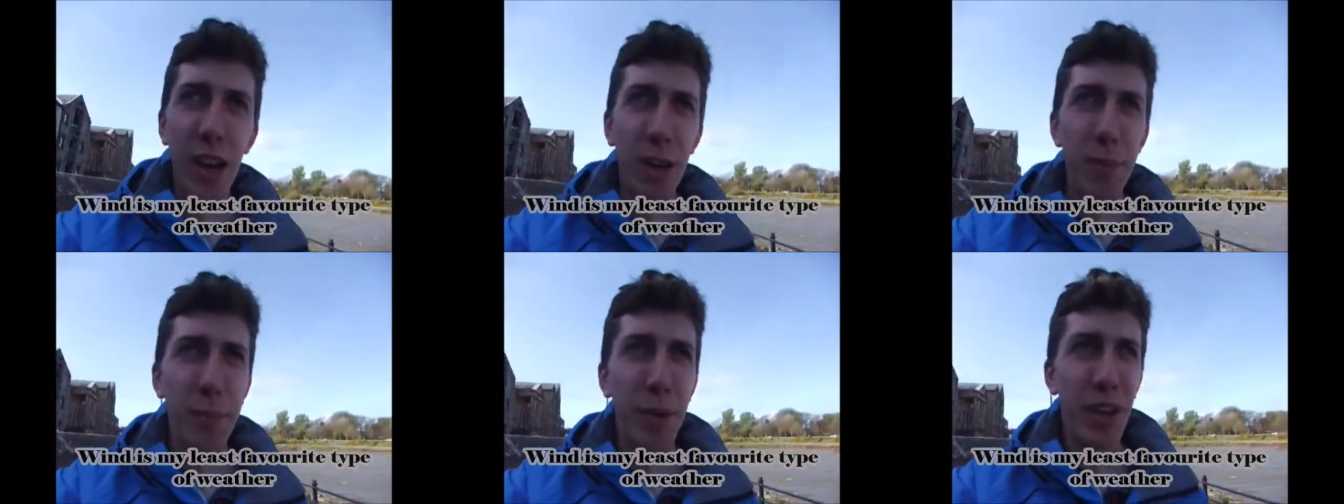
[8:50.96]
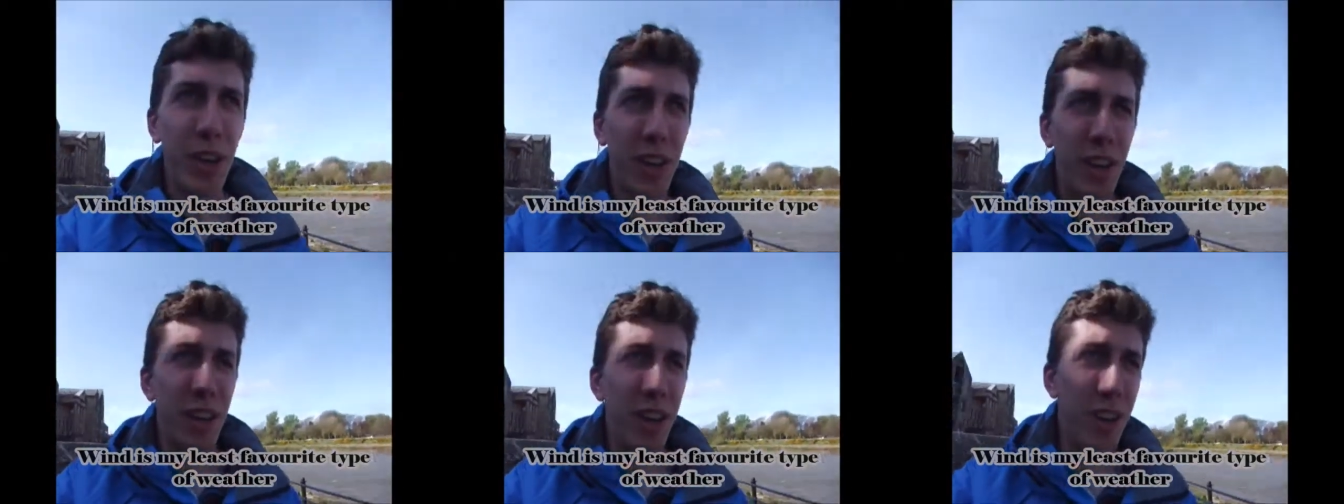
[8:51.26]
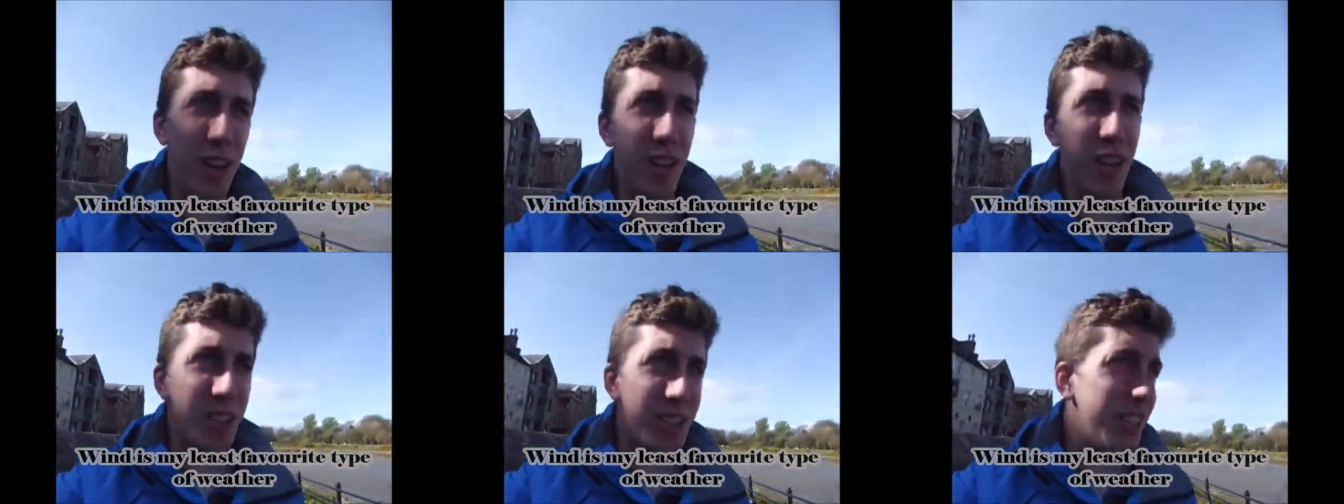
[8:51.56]
Being a
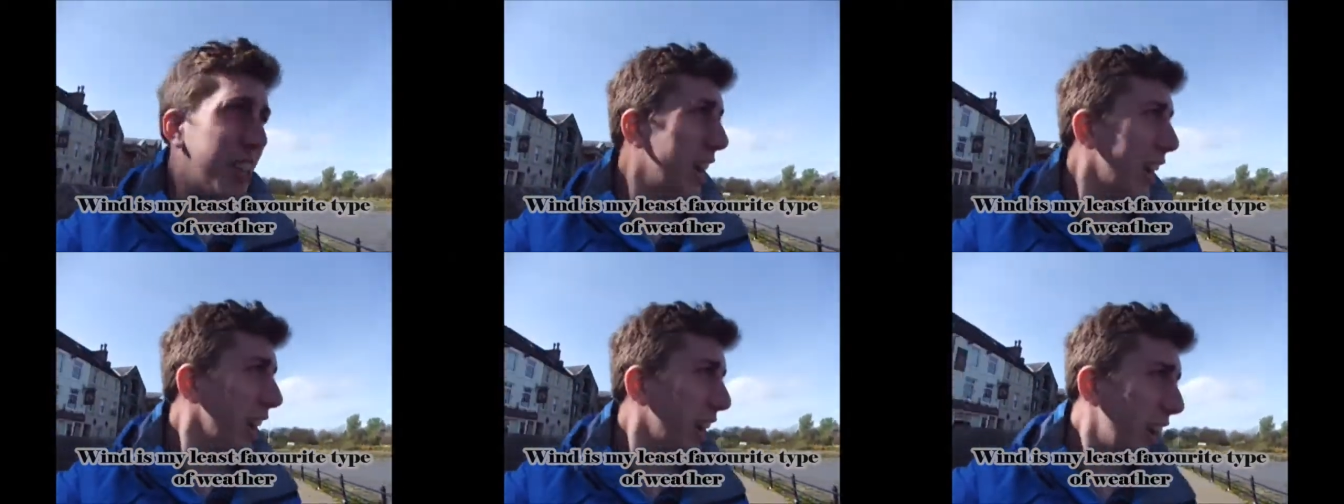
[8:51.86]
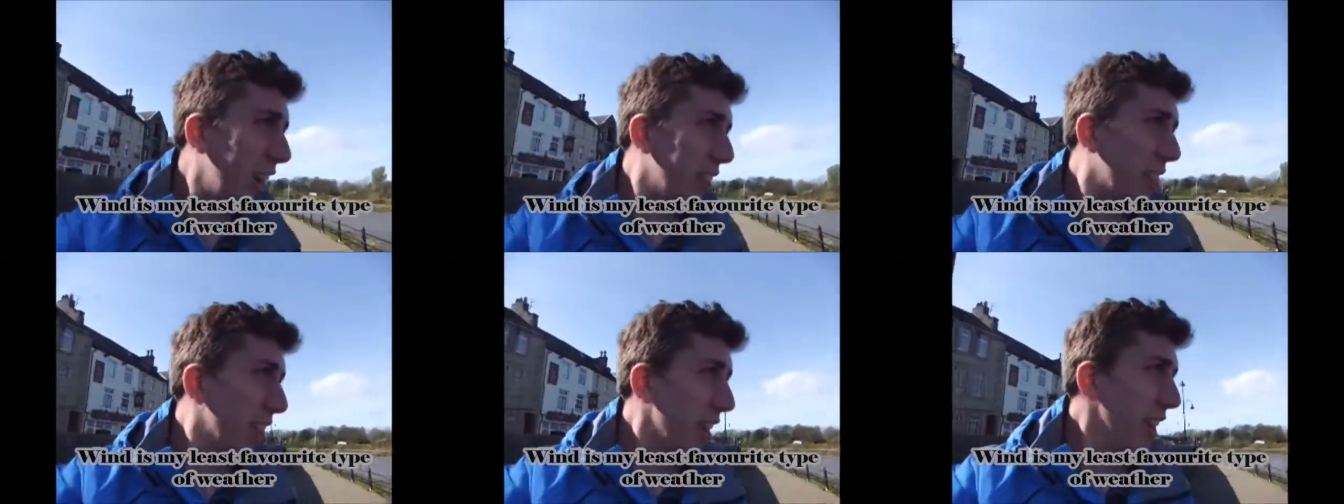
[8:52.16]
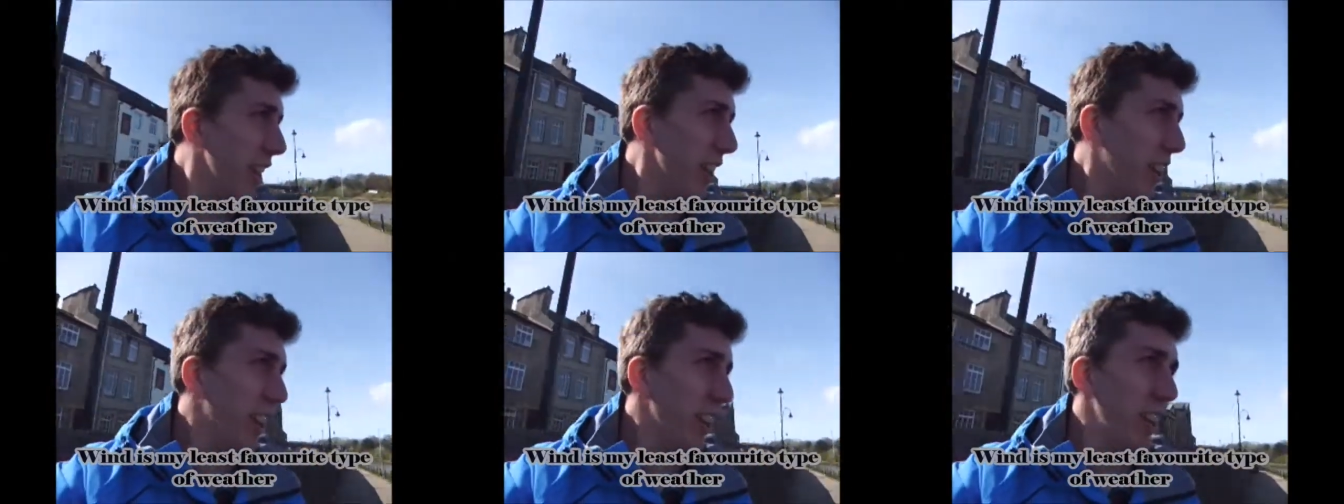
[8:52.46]
nice gig, I
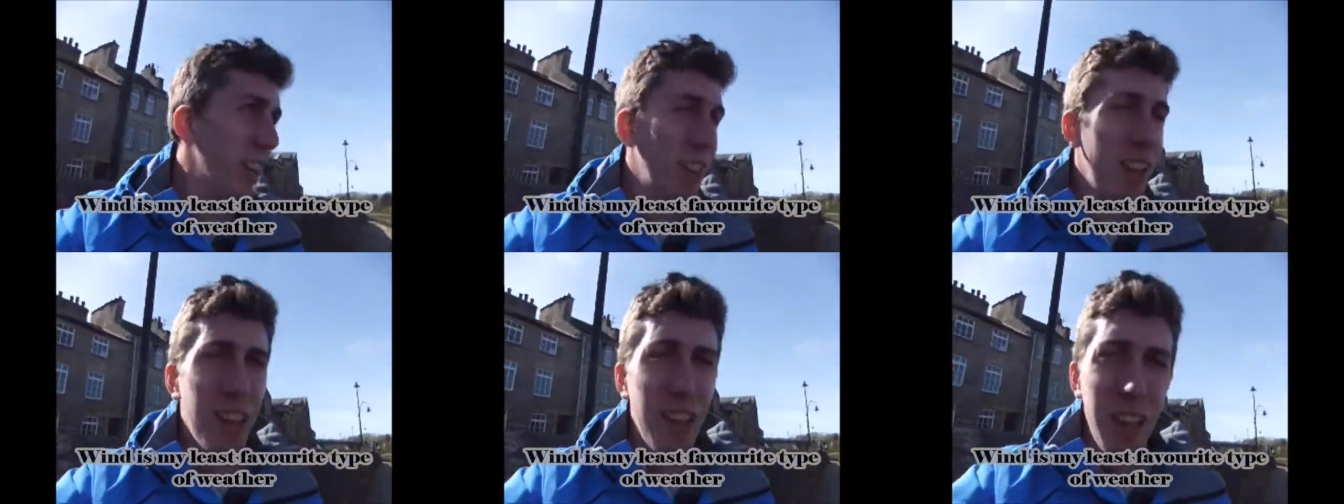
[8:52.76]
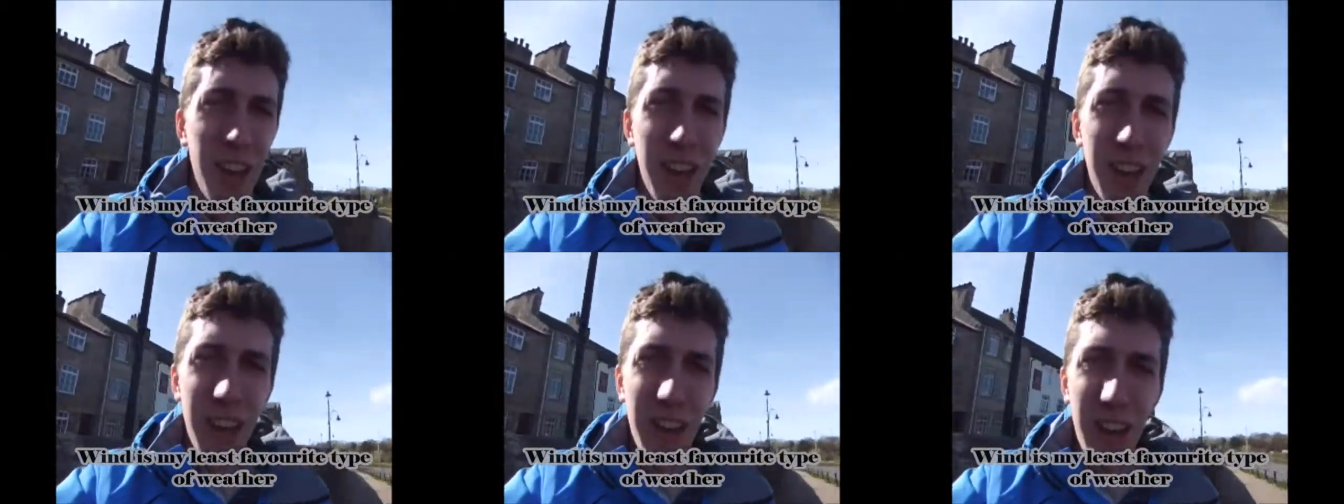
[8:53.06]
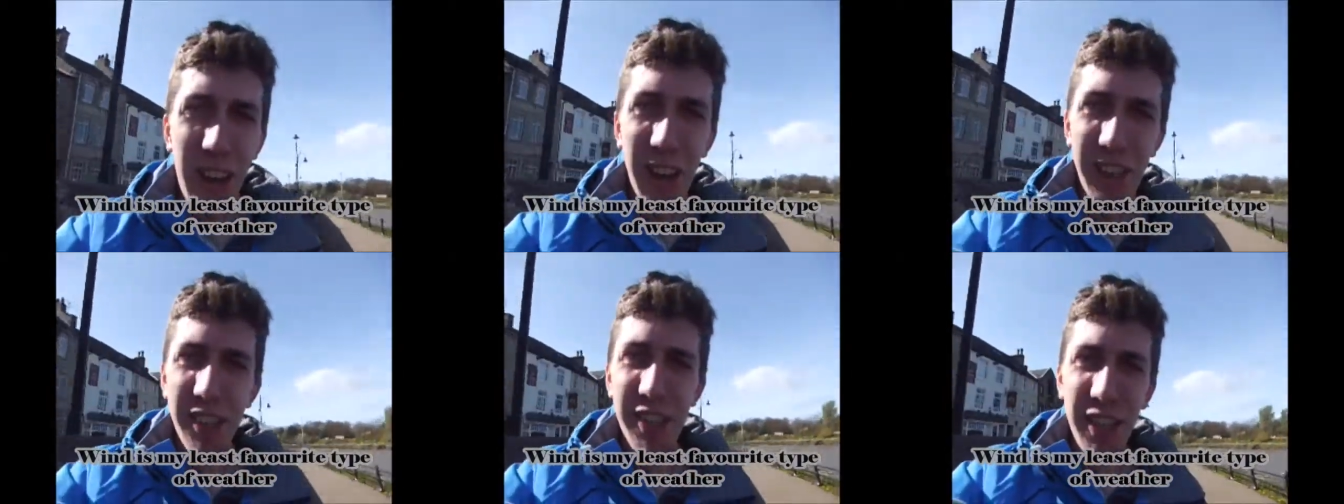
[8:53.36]
think.
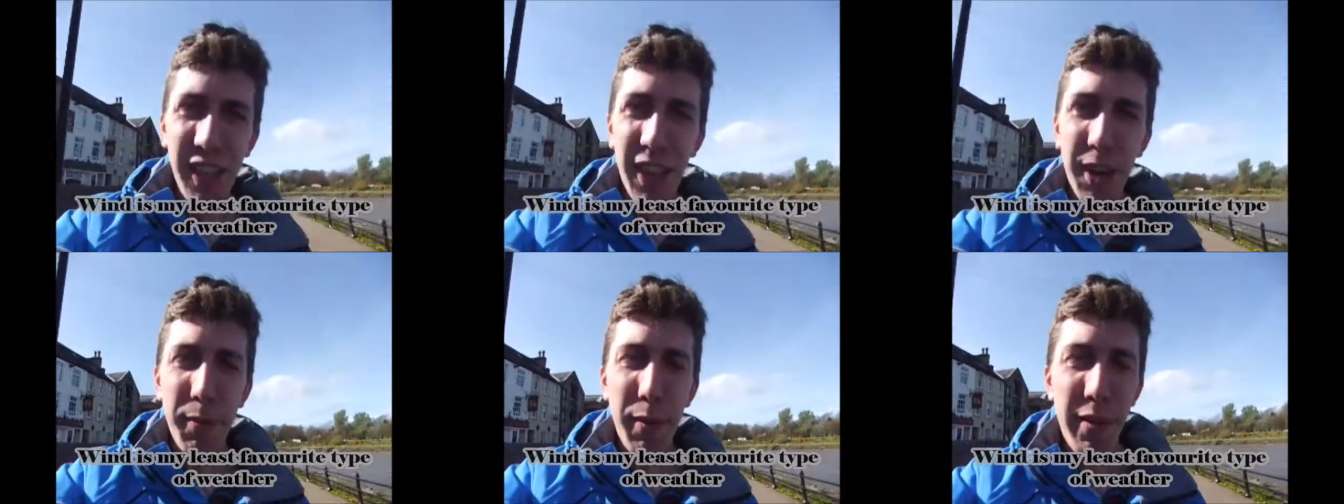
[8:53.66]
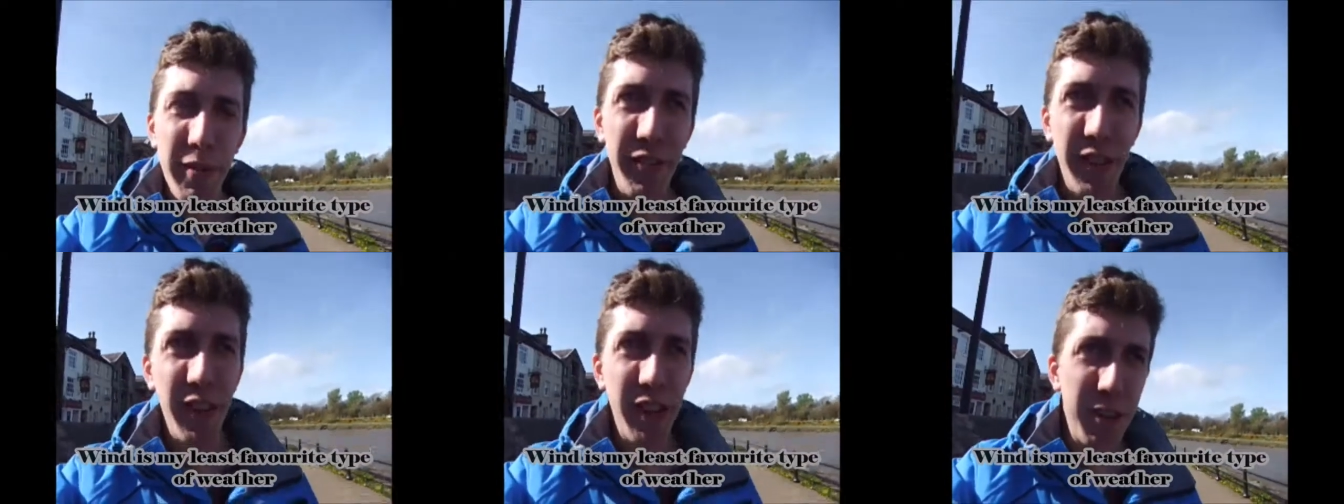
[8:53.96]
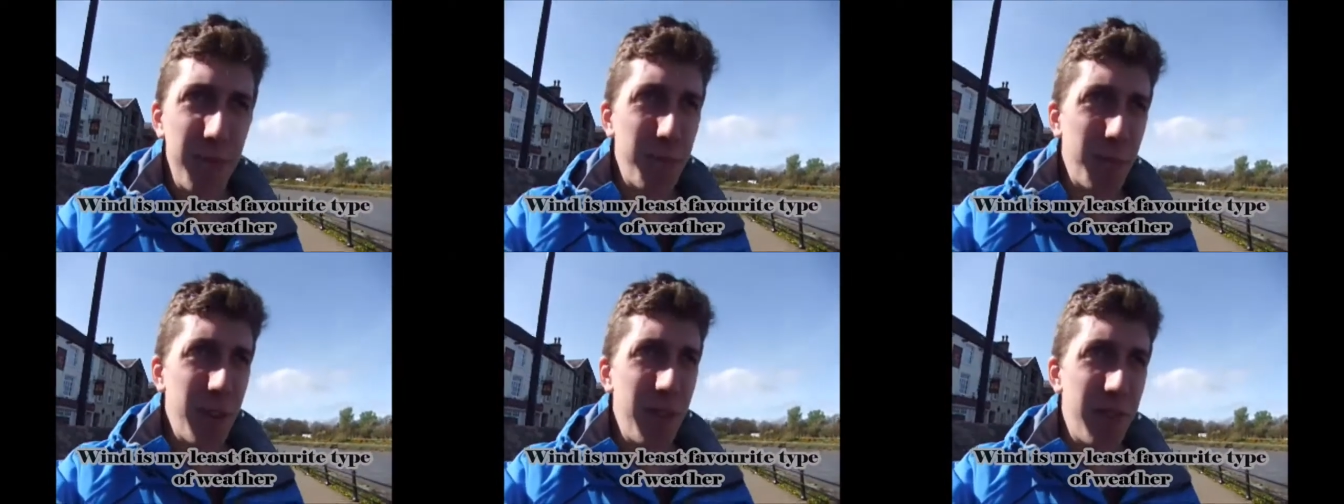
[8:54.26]
I just got a bit fed
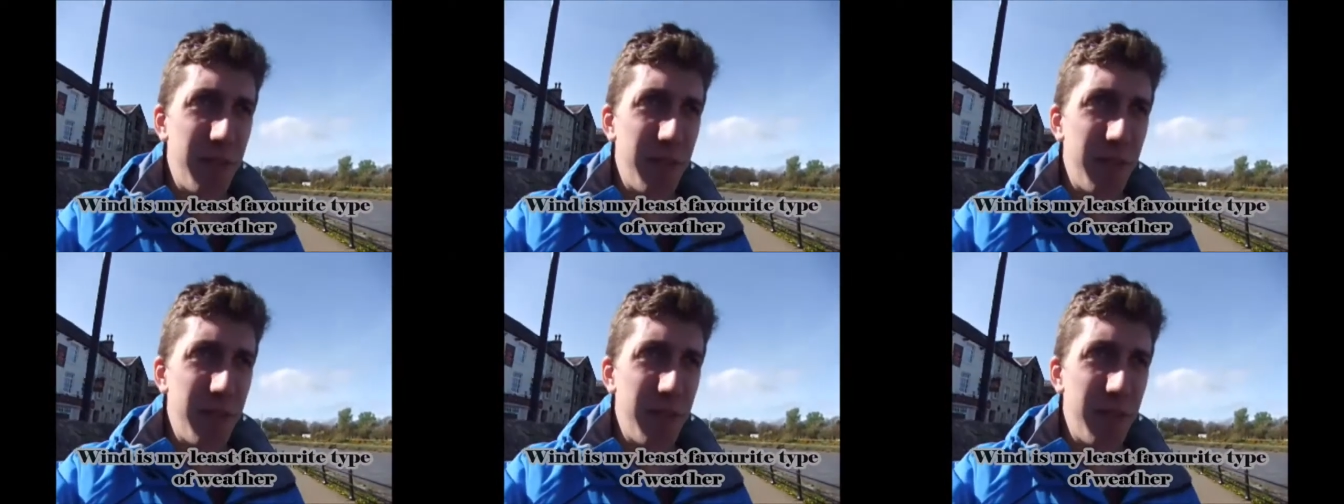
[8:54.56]
up of